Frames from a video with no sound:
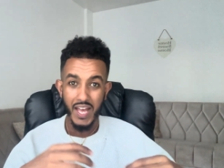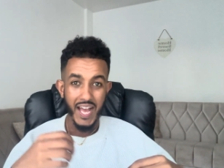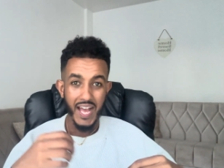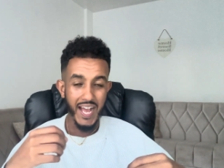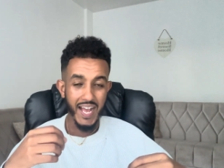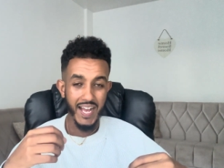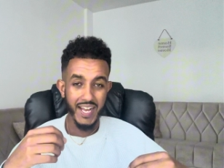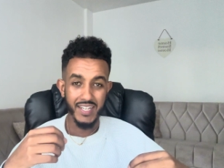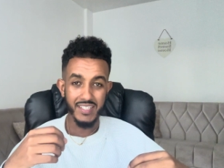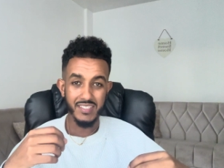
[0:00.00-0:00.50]

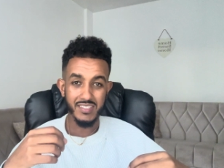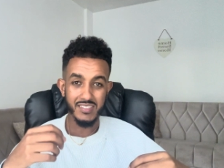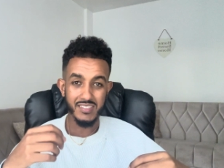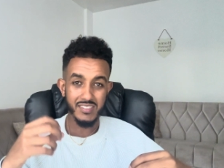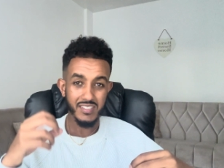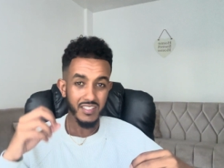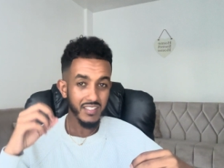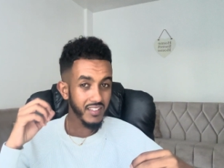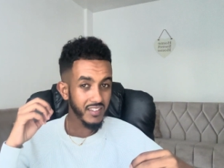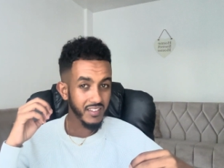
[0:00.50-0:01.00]
And
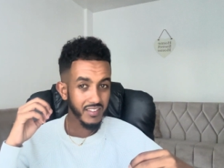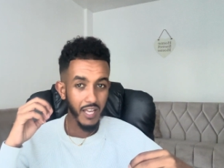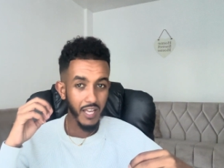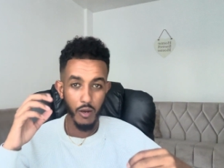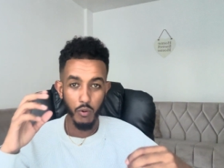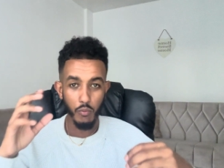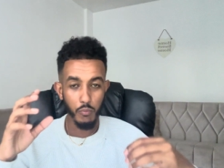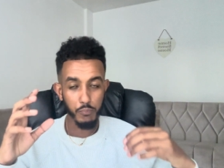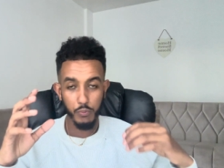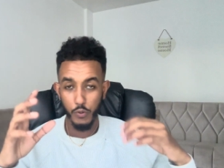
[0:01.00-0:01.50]

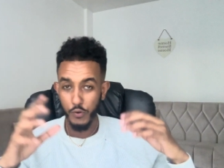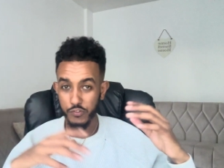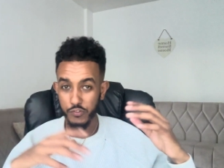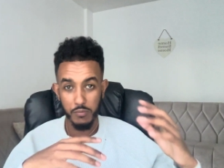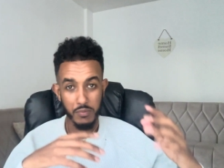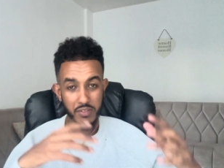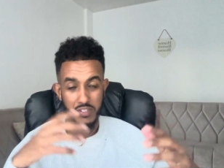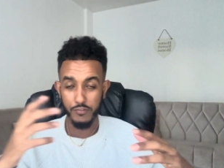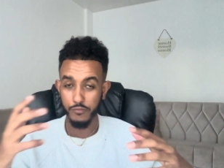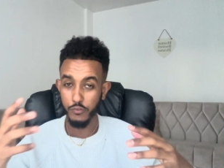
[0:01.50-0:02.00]
that proved to be
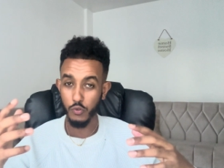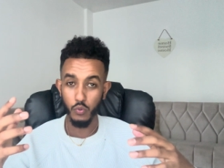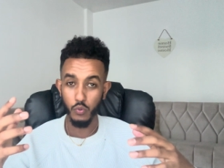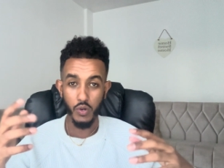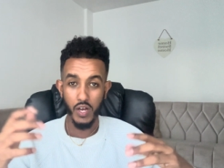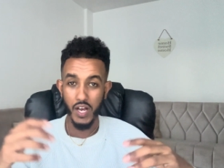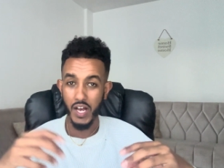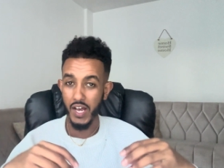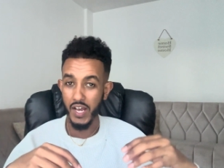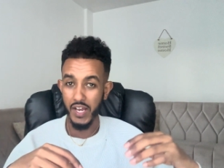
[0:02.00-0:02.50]
difficult.
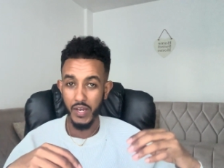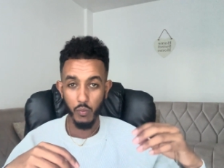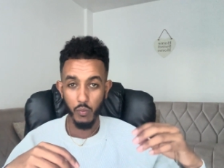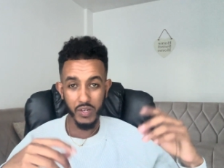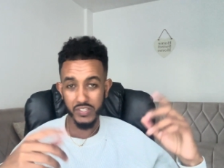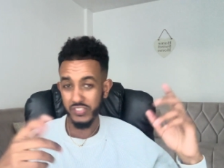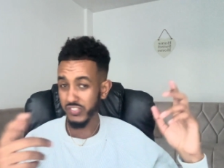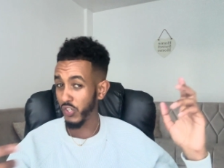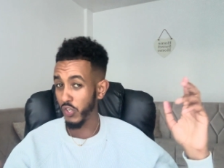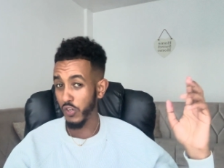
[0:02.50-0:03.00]
I
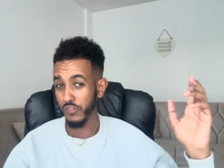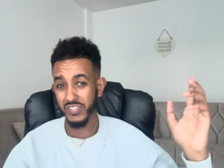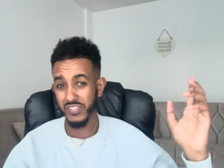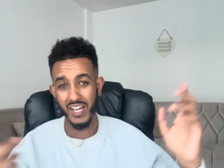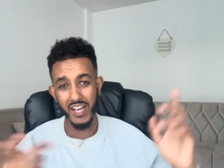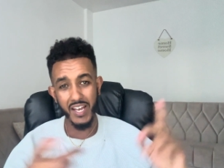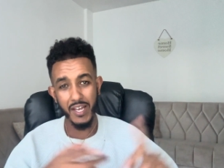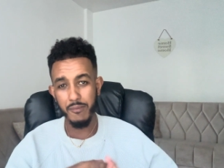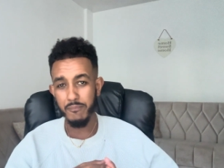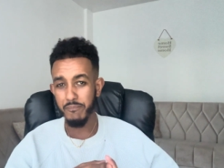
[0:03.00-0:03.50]
wasted a lot of
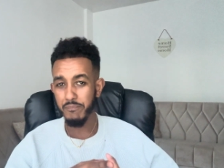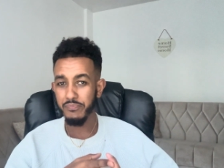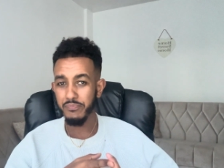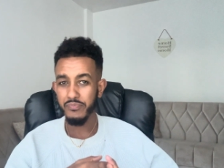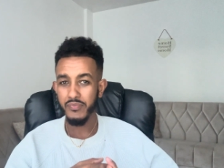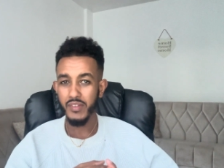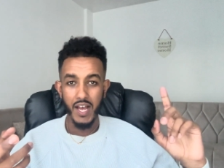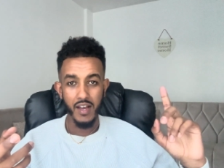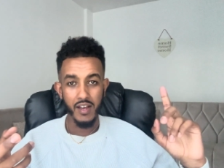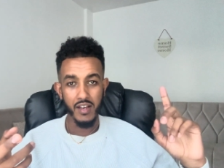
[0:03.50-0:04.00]
time.
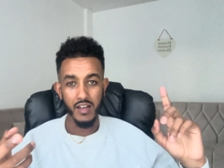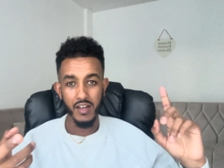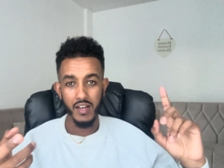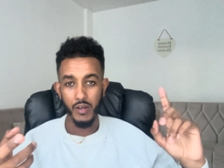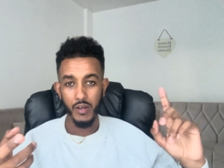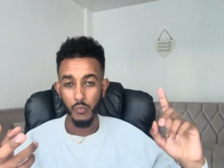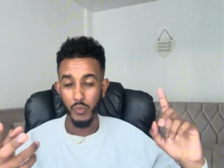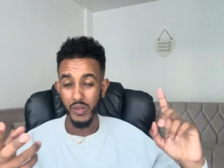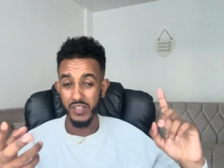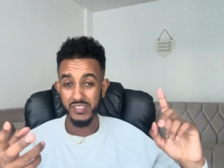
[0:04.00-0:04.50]
I
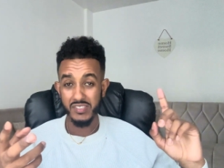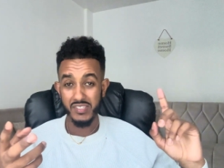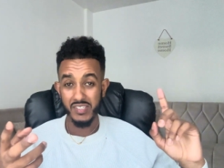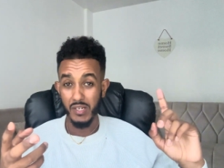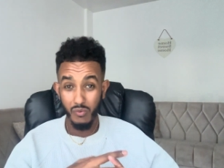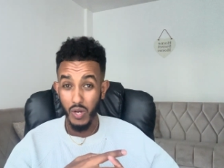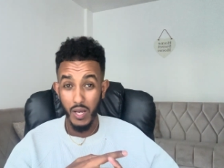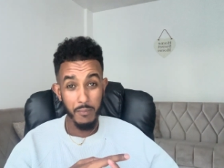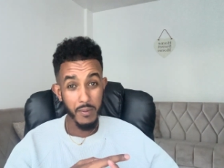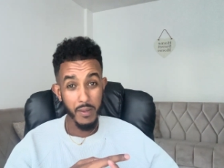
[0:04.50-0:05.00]
wasted
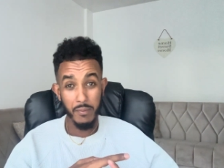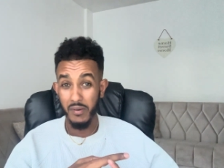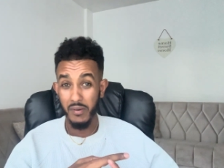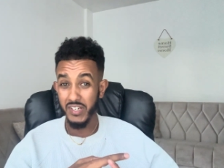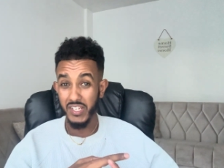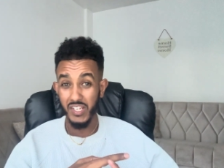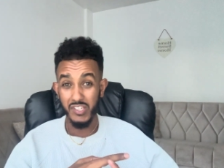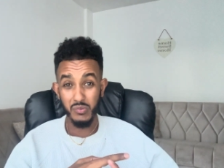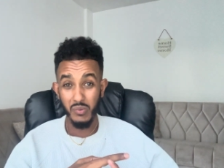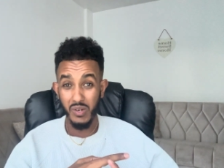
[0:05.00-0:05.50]
quite a bit of money
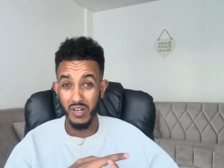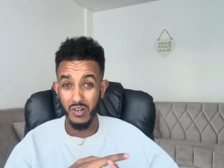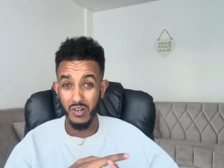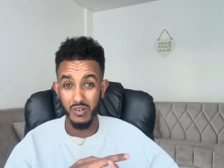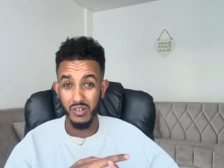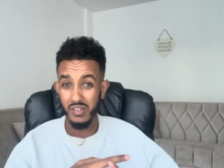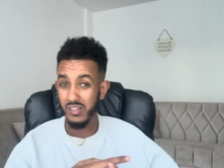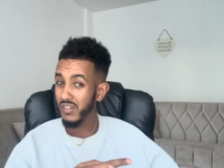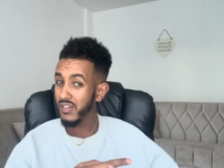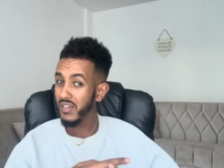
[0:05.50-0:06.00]
as well.